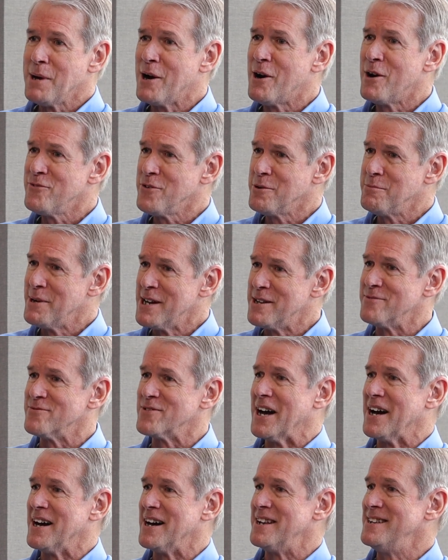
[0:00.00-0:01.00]
powerful man of
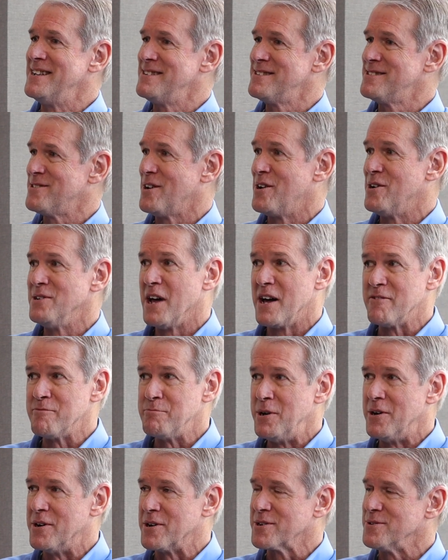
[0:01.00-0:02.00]
God, saw a lot
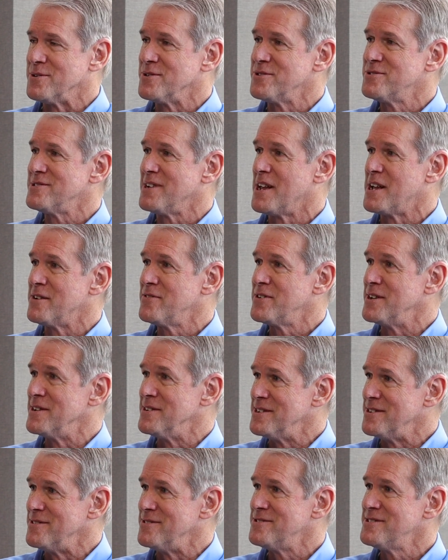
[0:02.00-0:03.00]
of miracles, a lot of
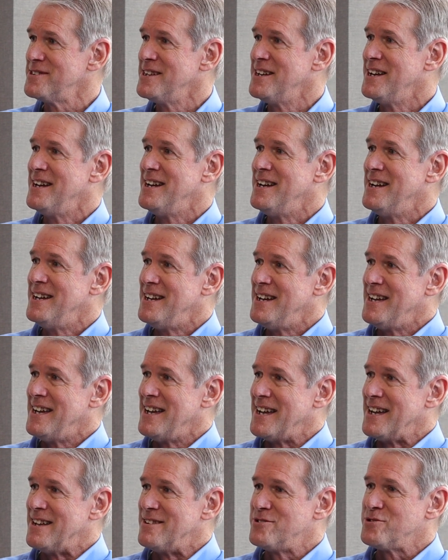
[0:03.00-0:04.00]
healings.
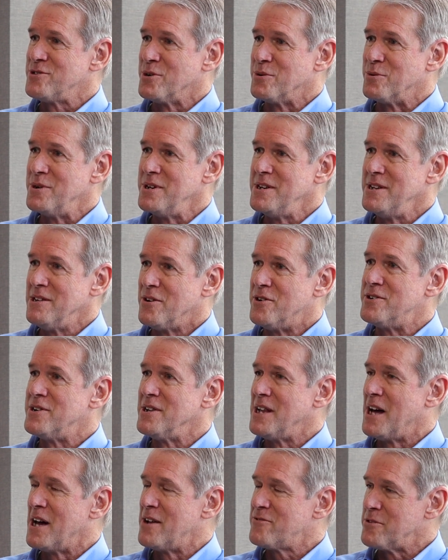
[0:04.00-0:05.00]
And so we learned
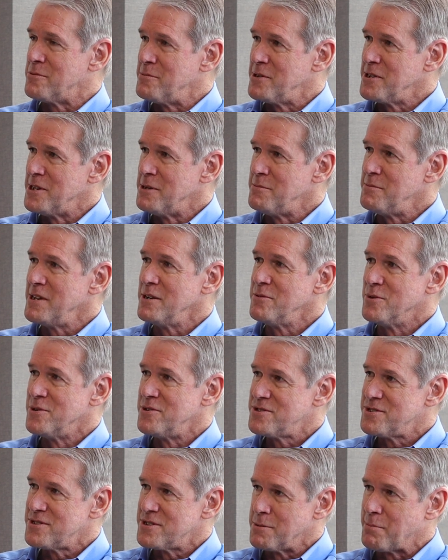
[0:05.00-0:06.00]
a lot from him. He
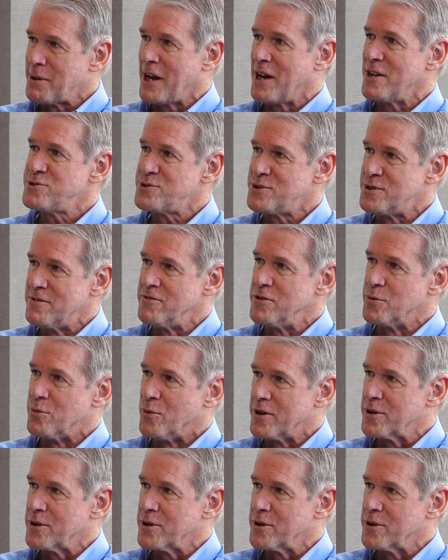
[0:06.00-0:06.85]
was the pastor of the